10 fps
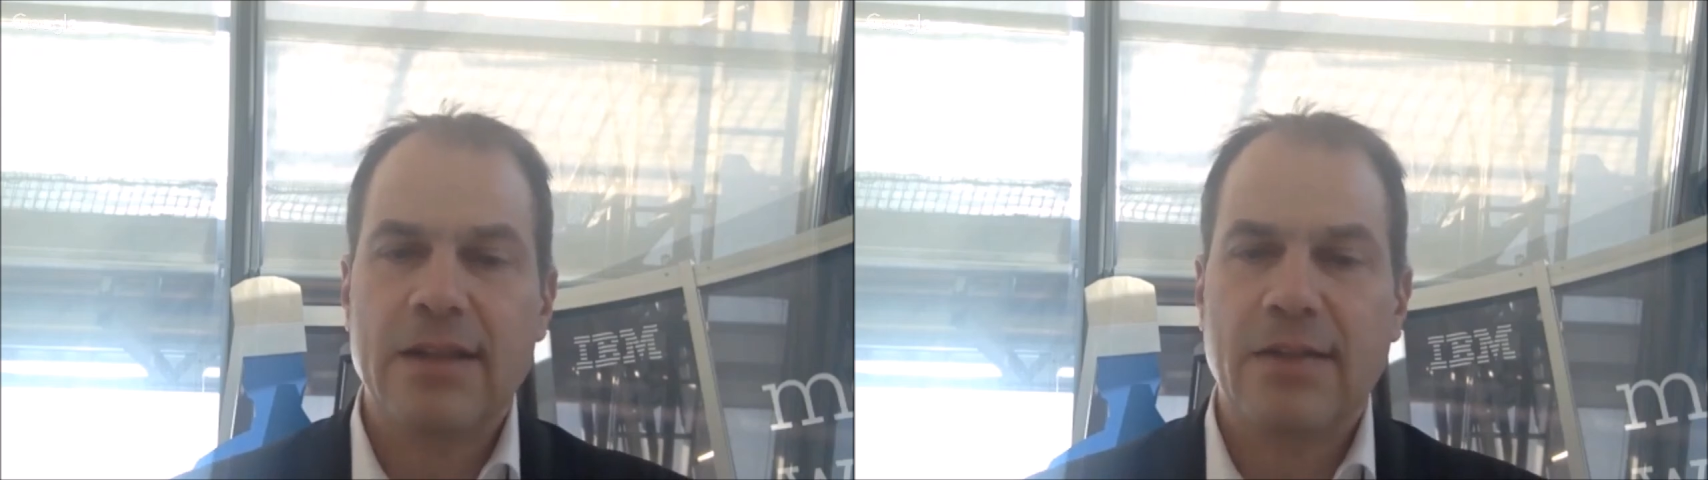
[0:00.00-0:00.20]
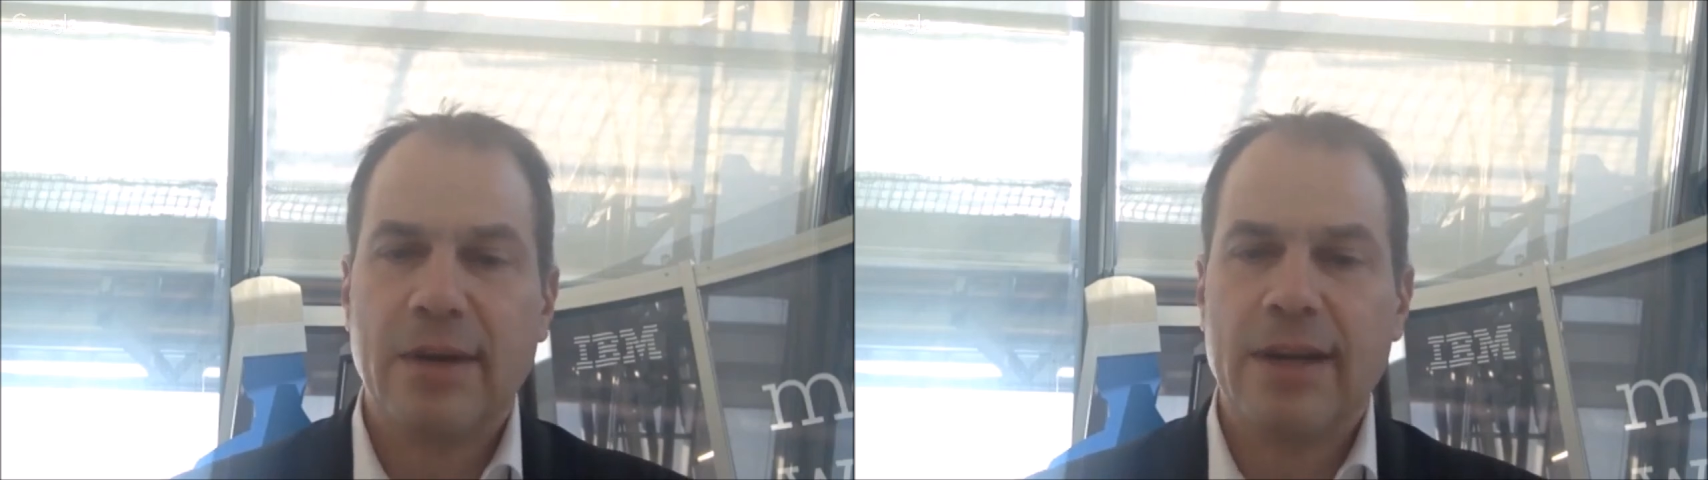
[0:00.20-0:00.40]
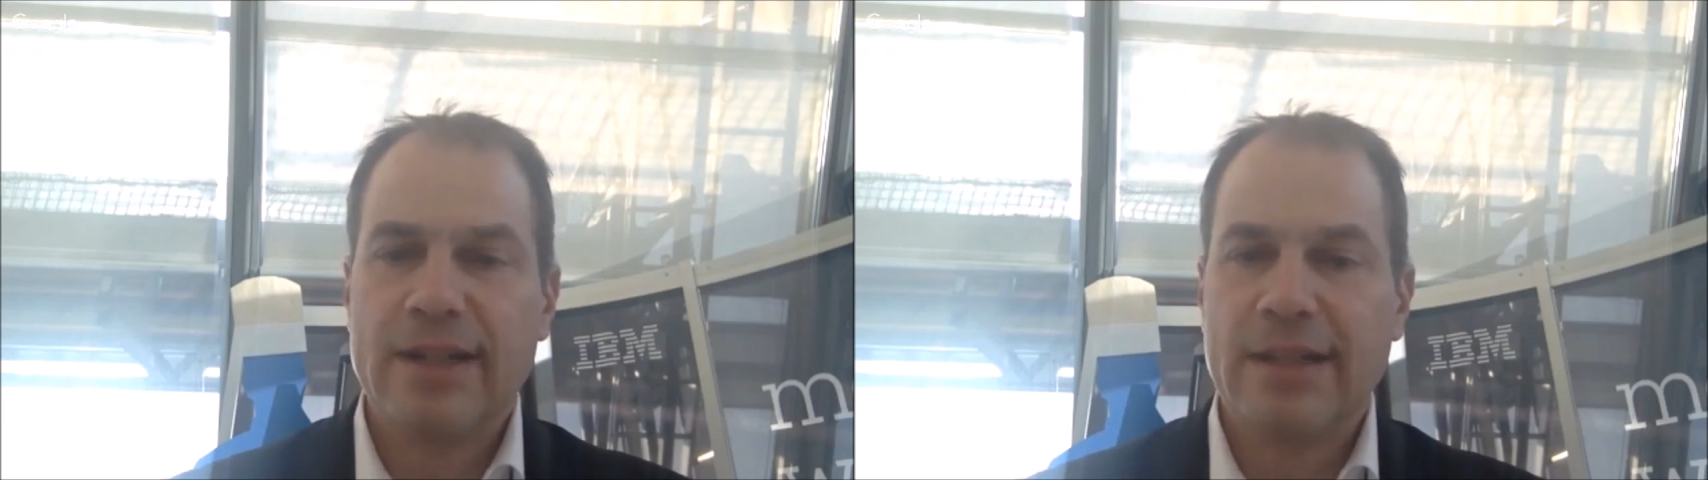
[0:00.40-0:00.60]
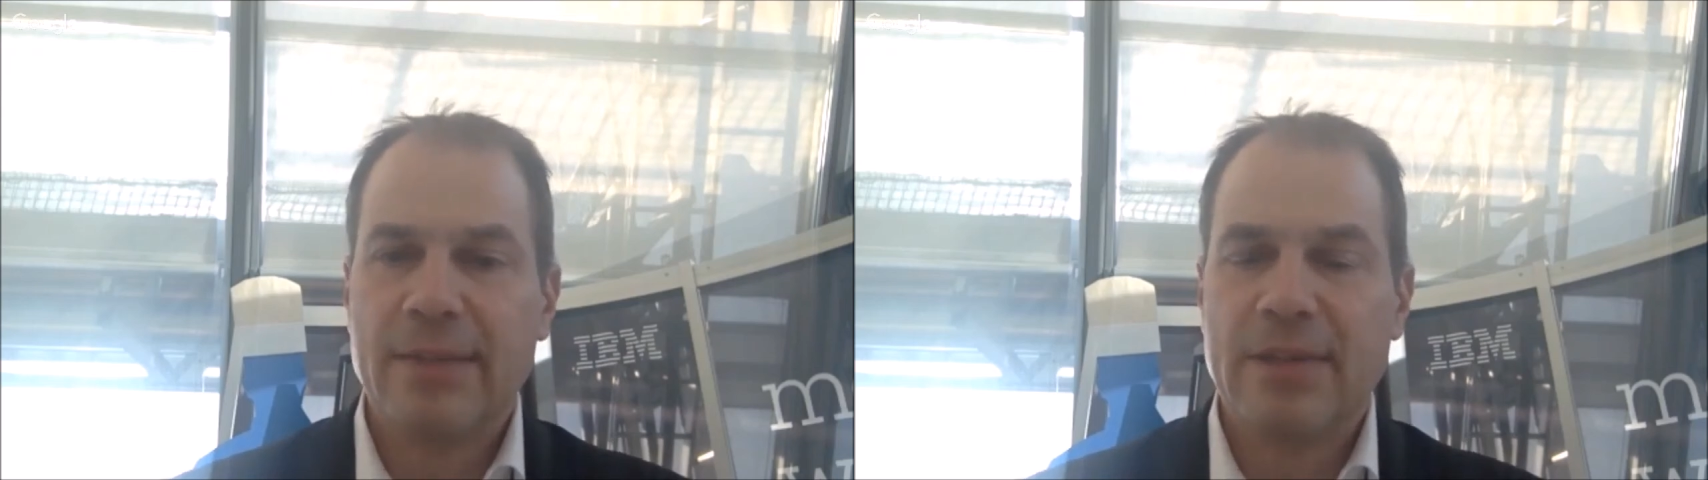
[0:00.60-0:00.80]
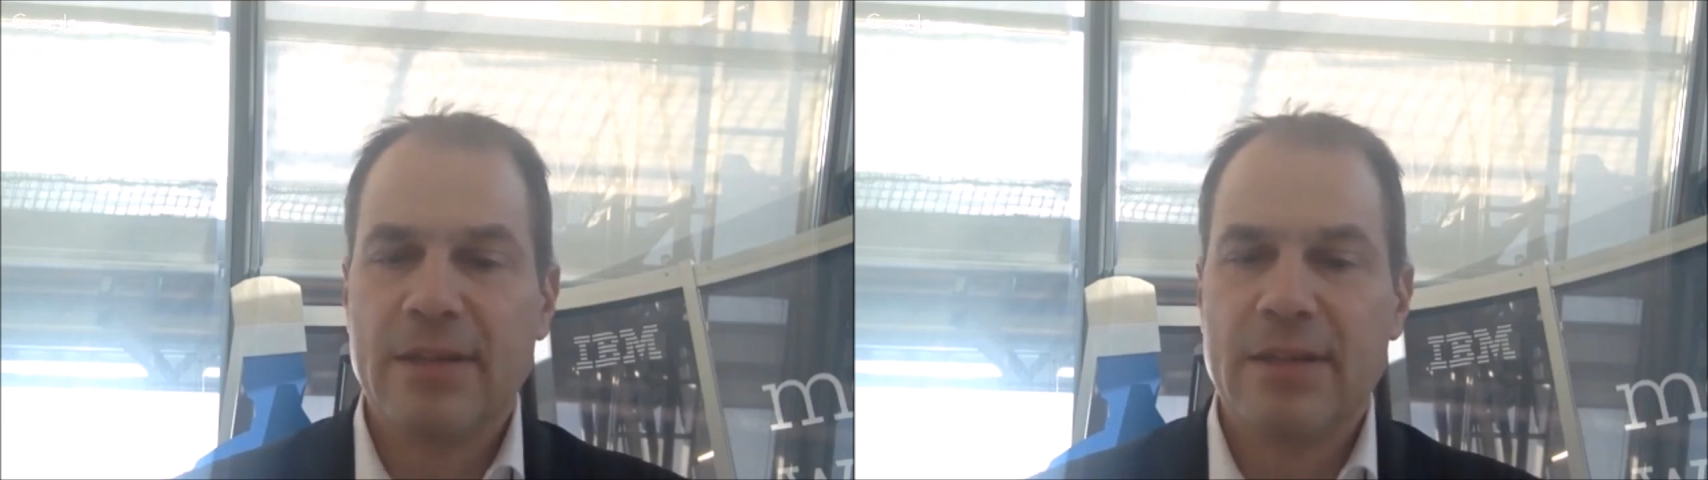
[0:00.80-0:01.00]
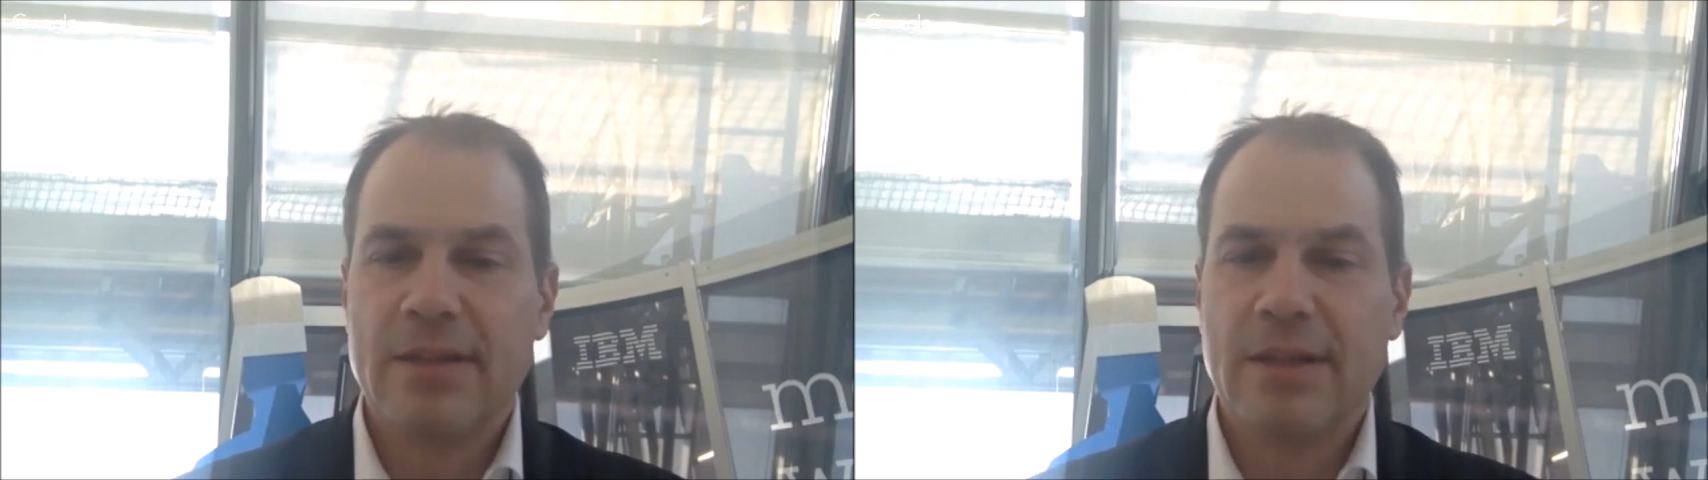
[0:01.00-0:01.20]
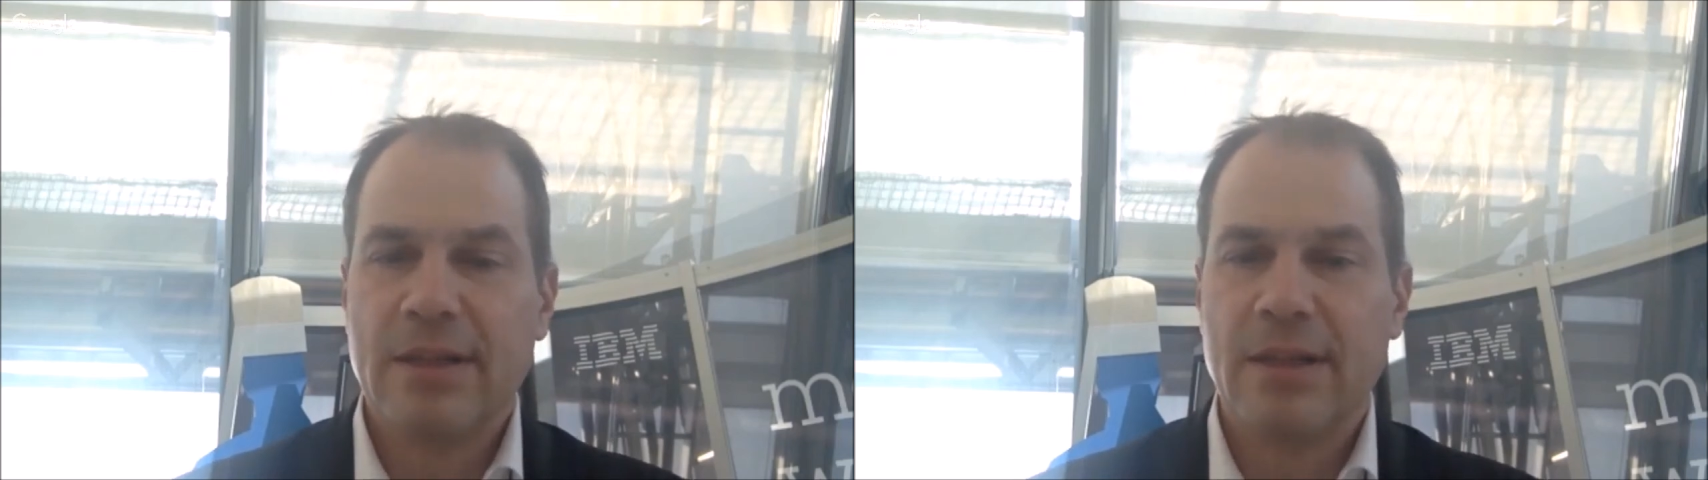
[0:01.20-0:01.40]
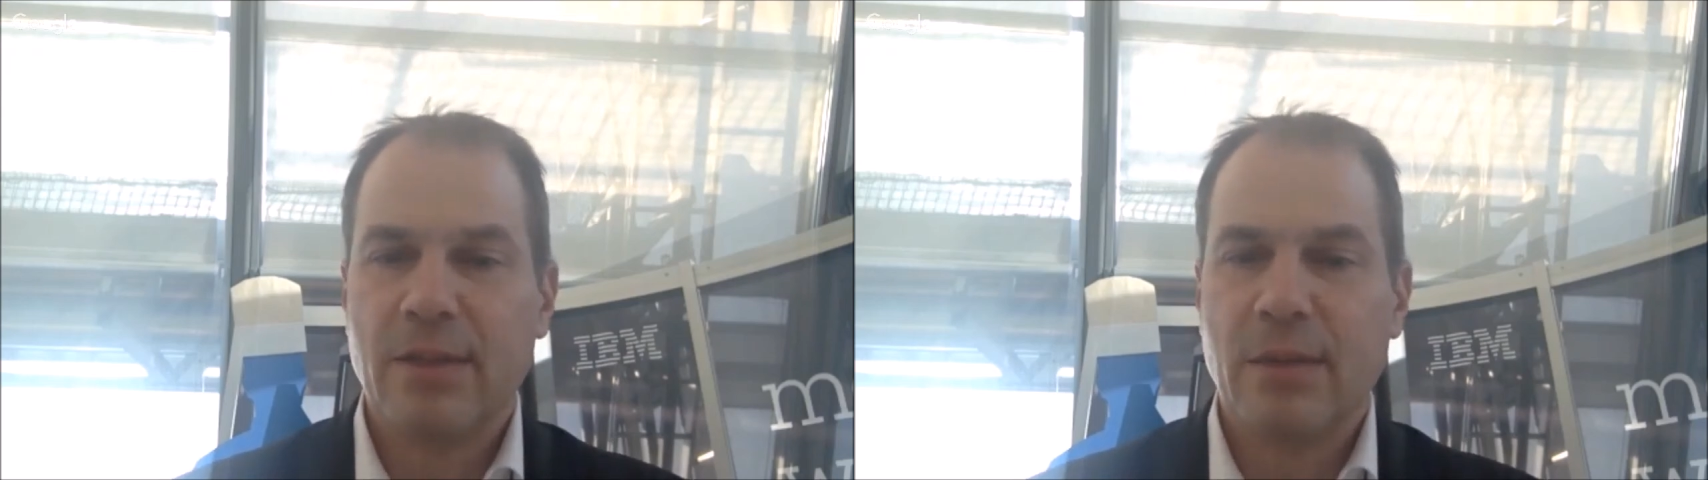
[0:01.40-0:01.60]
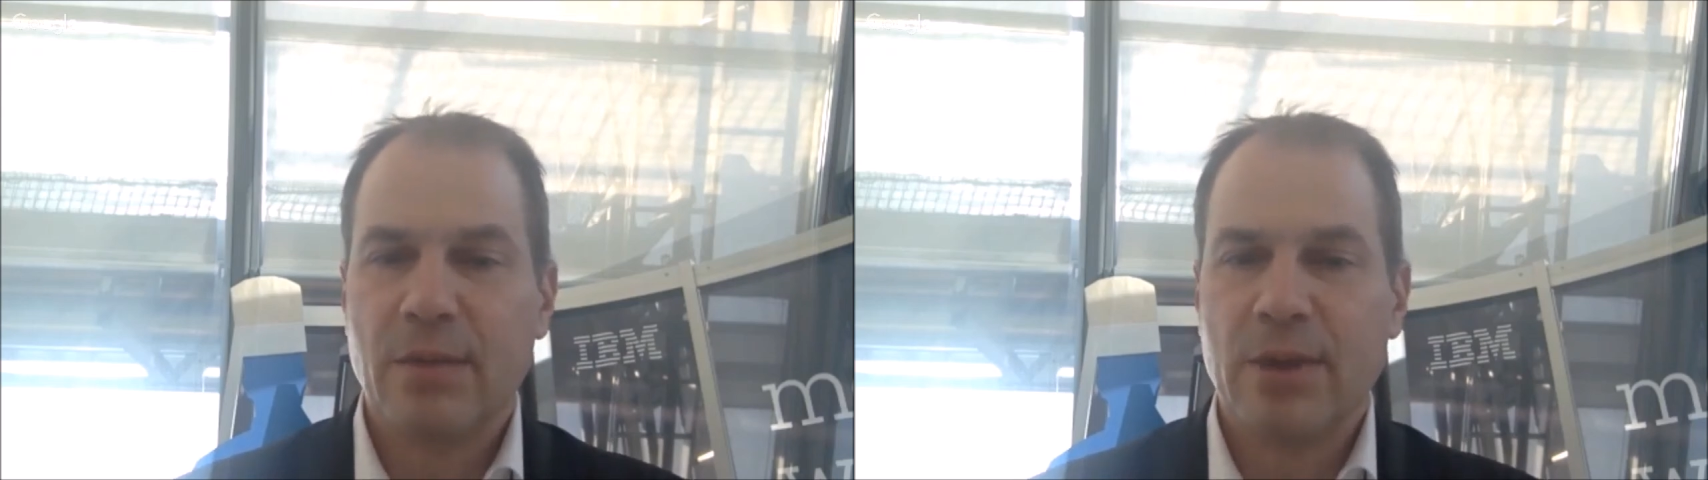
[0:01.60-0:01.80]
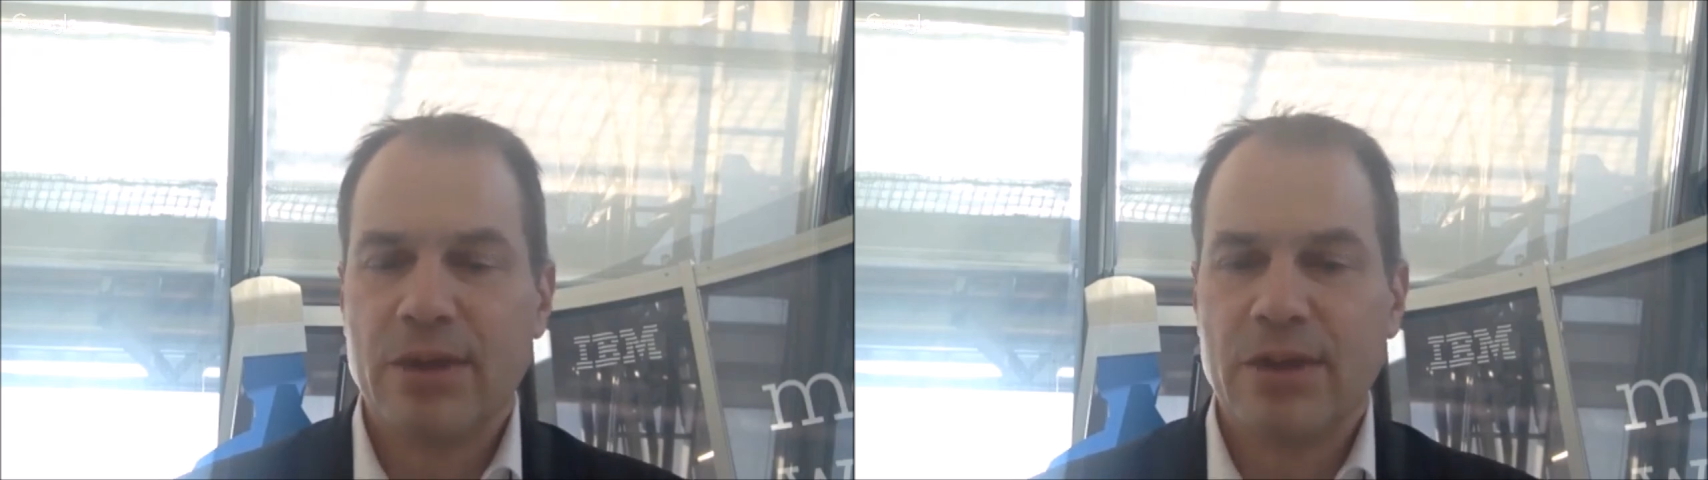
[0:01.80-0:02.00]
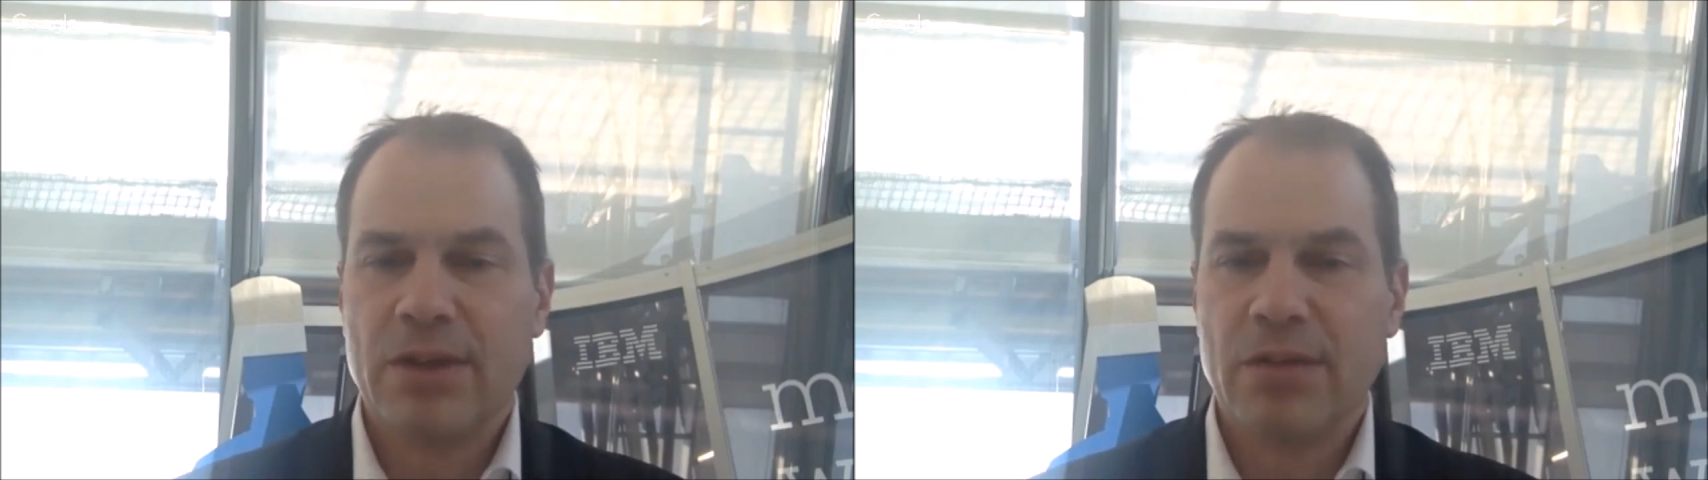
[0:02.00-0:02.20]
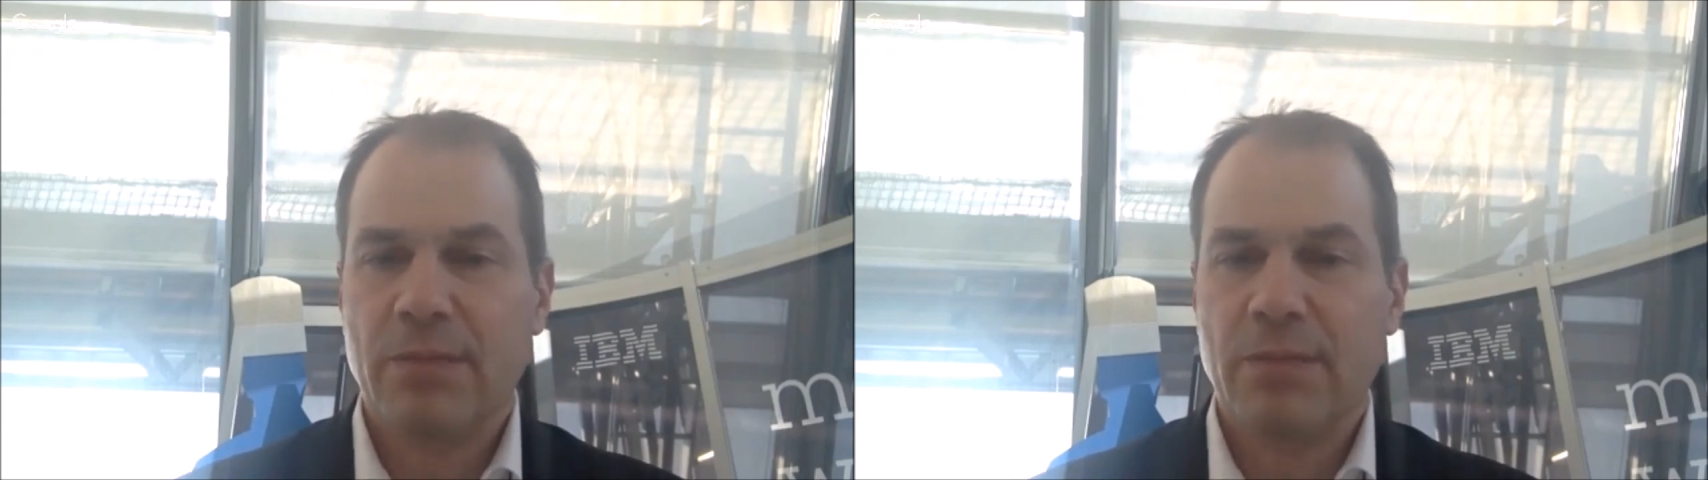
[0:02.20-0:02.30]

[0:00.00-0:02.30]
and there's a wide acceptance in the population.